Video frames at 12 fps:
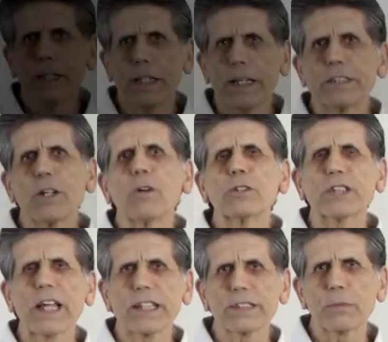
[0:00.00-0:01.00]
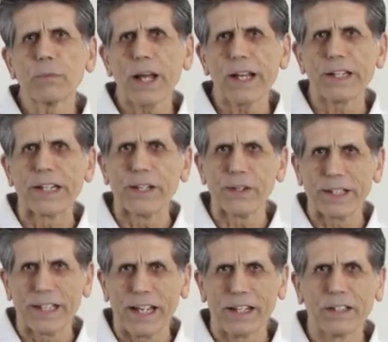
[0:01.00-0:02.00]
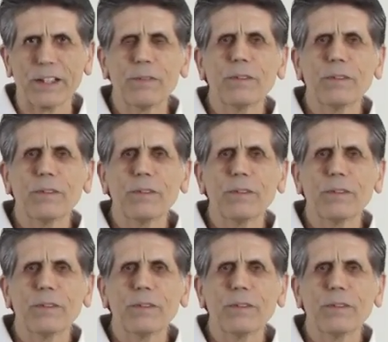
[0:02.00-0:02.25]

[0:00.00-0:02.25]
Hello, Stanley Pranin here again.